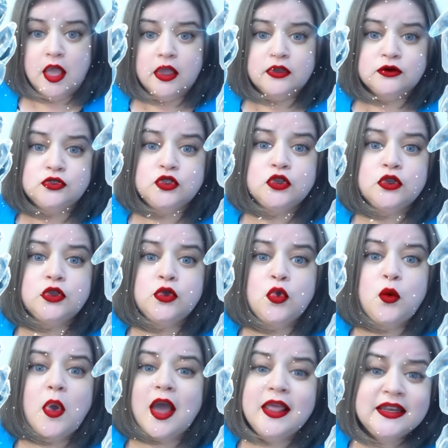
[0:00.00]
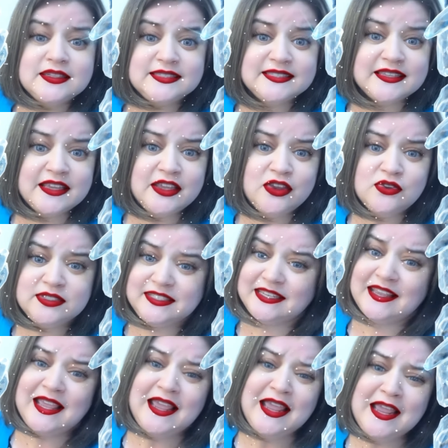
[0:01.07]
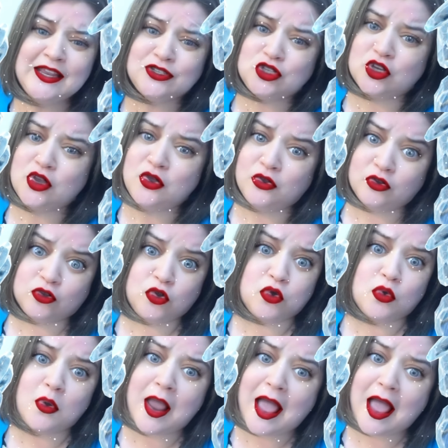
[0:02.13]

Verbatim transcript: Do you wanna see your teacher cry?